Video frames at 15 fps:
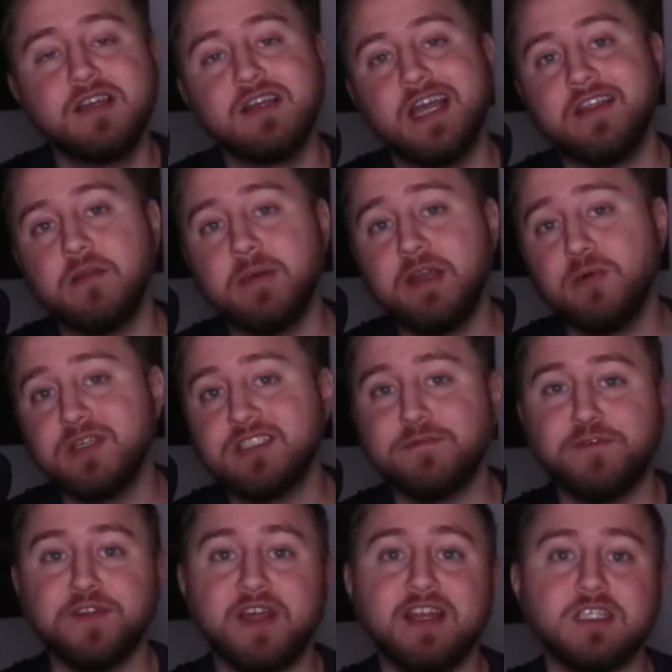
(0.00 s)
and the main reason
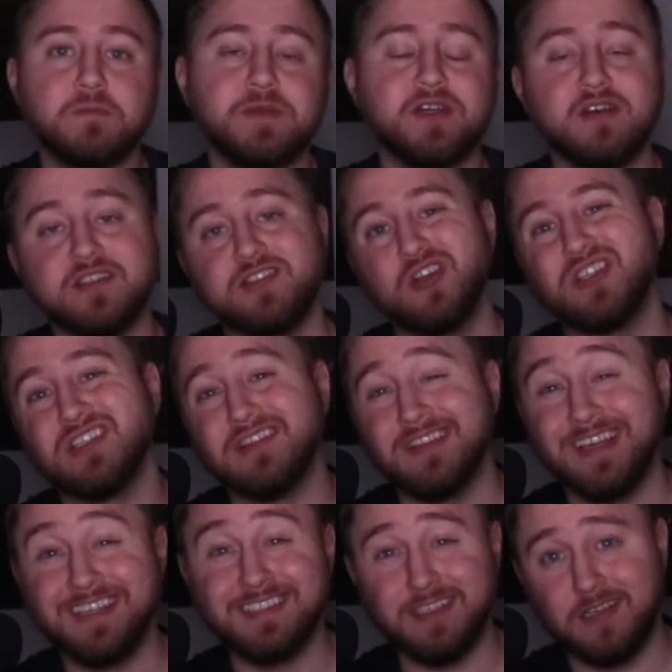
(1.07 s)
for that is because there's
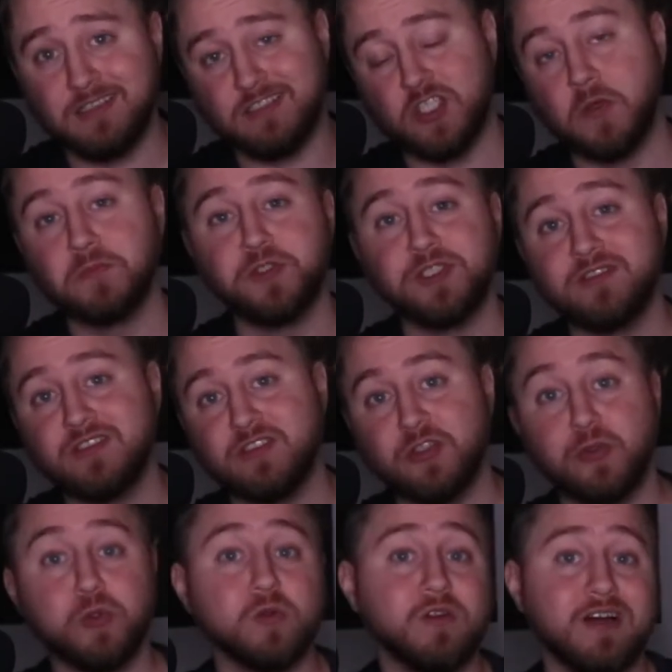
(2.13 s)
less assumptions
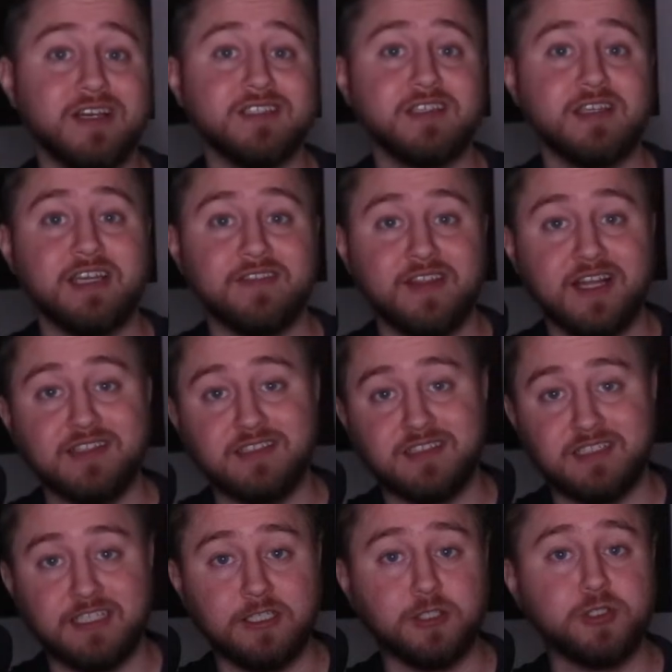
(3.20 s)
utilized in that
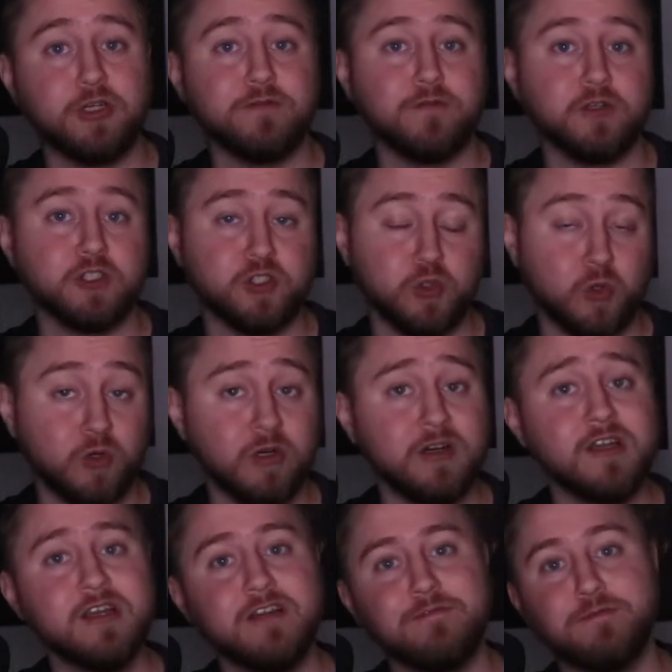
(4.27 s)
signature for Schnorr
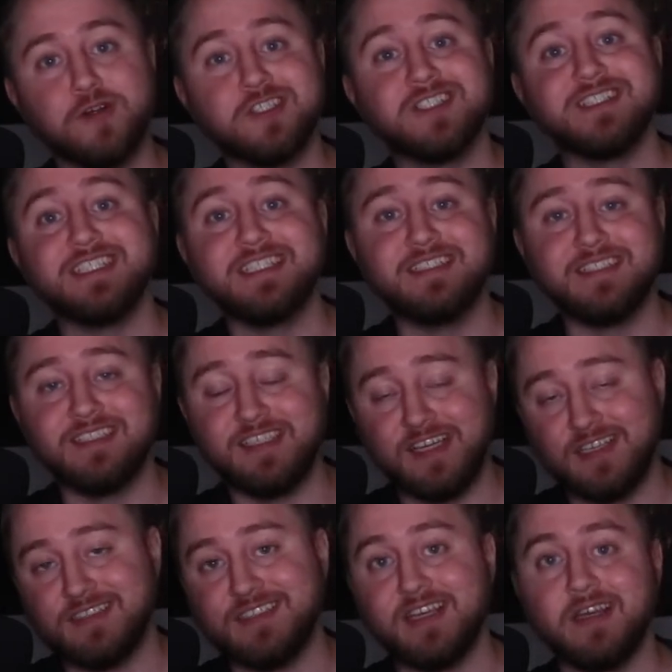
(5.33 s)
versus
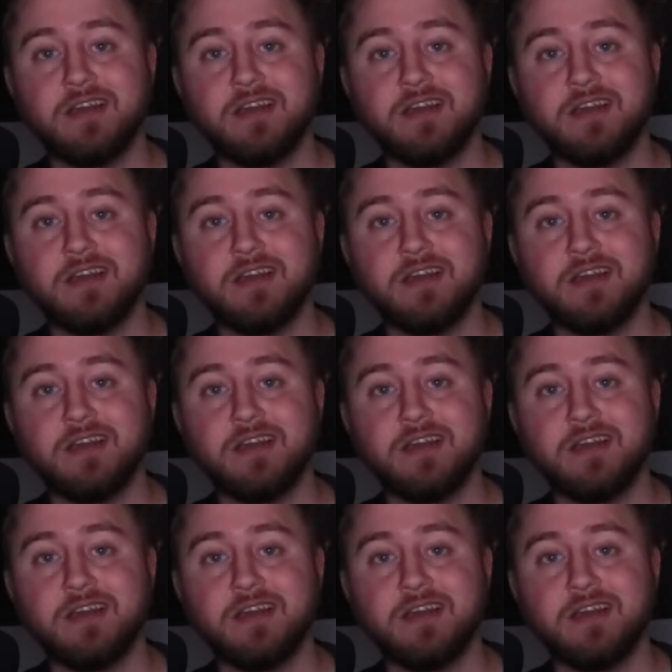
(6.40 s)
ECDSA.